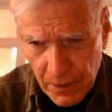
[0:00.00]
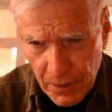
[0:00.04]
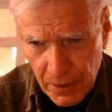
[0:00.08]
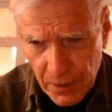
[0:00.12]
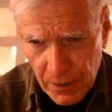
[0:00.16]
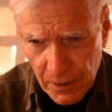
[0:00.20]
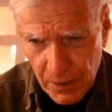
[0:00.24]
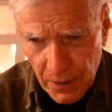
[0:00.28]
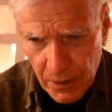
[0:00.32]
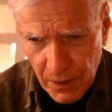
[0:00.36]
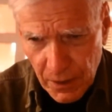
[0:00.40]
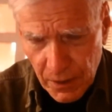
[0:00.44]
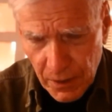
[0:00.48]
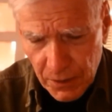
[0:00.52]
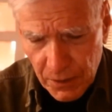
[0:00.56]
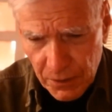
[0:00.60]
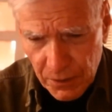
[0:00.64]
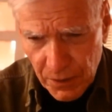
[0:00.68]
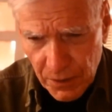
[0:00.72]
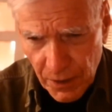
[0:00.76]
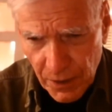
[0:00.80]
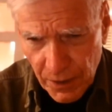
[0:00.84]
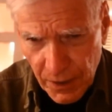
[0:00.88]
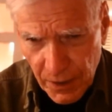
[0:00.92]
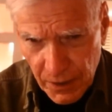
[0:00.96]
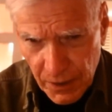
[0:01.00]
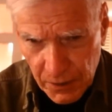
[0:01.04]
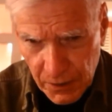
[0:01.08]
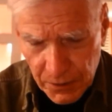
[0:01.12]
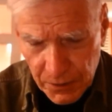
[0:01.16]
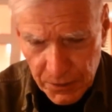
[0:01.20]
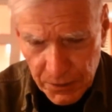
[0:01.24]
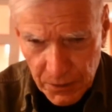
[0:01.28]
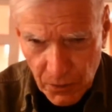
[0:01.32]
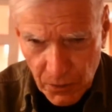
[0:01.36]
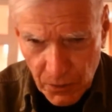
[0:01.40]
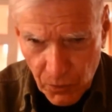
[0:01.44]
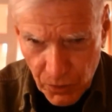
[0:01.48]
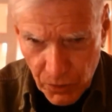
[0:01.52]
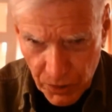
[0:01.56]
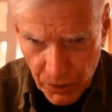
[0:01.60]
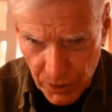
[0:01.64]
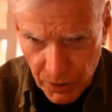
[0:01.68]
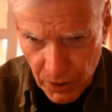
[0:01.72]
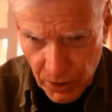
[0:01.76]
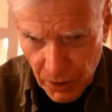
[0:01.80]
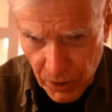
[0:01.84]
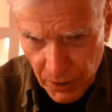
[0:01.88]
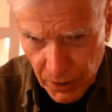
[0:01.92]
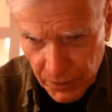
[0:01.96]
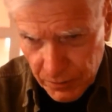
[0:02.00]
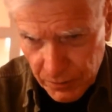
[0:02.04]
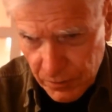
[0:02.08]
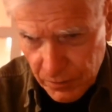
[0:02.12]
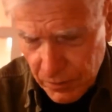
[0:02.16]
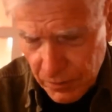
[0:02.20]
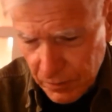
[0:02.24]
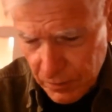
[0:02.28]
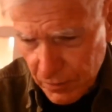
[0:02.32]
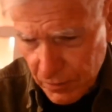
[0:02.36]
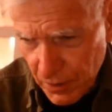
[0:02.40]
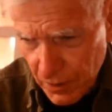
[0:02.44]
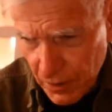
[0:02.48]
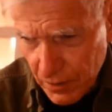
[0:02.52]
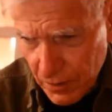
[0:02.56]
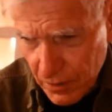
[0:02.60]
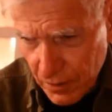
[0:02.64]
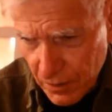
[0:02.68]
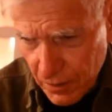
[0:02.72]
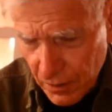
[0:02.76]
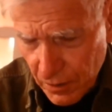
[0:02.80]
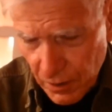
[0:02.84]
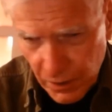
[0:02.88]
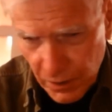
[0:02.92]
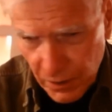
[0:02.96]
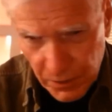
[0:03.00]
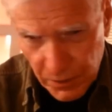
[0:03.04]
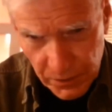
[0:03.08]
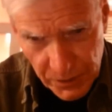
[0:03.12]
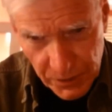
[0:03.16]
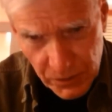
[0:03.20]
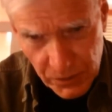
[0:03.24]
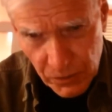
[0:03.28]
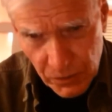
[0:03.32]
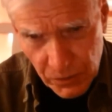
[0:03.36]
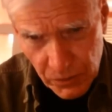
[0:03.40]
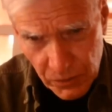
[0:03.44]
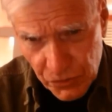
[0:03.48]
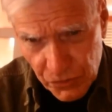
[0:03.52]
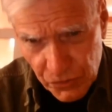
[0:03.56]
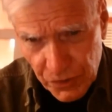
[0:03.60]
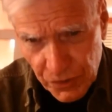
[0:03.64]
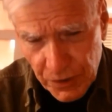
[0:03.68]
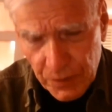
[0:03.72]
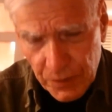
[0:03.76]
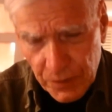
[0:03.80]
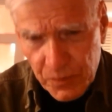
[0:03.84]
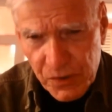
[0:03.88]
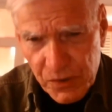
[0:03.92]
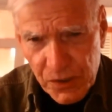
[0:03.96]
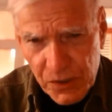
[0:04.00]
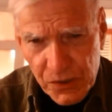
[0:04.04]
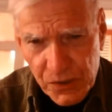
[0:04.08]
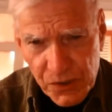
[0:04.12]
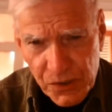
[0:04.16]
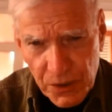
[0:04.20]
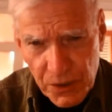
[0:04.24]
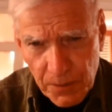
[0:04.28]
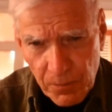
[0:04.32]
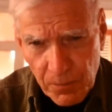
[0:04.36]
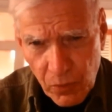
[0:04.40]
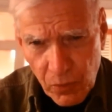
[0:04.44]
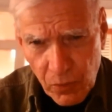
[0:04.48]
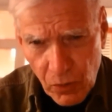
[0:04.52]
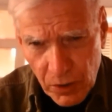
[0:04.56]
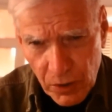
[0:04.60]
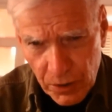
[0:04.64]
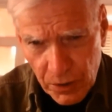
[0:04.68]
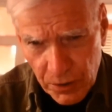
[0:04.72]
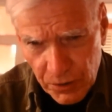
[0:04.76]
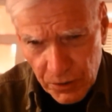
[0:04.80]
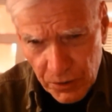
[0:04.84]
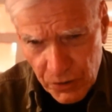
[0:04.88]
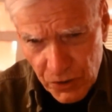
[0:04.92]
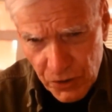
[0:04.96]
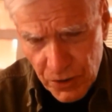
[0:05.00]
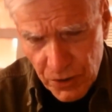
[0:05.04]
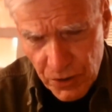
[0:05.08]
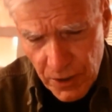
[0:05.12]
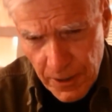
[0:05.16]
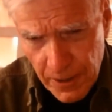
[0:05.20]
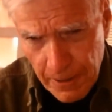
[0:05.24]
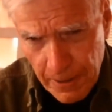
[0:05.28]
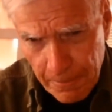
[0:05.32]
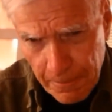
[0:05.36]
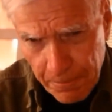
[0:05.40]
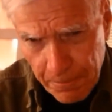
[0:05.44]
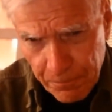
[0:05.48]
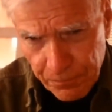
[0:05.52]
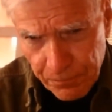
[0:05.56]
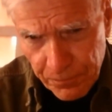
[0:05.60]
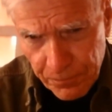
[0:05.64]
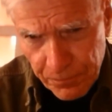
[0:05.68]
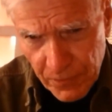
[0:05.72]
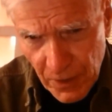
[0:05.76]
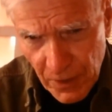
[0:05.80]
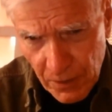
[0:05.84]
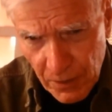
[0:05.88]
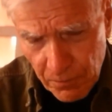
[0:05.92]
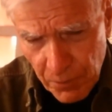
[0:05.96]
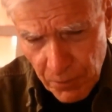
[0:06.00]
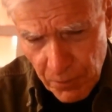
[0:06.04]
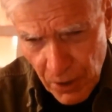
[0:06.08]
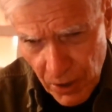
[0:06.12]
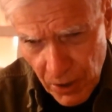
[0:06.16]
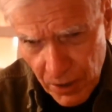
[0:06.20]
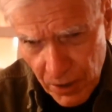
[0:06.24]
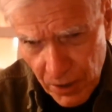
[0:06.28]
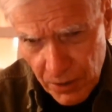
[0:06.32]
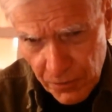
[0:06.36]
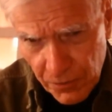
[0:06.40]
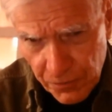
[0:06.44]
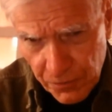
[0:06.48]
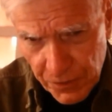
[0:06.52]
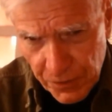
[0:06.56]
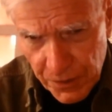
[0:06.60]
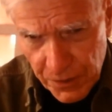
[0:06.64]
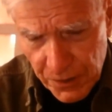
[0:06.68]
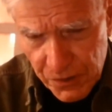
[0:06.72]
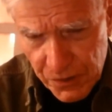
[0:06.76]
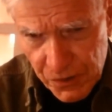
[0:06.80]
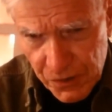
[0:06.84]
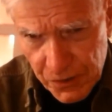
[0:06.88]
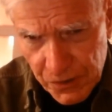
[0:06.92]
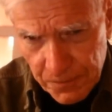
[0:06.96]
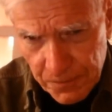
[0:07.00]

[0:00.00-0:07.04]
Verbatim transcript: And uh, analytic work on, on literal dreams is an important part of this.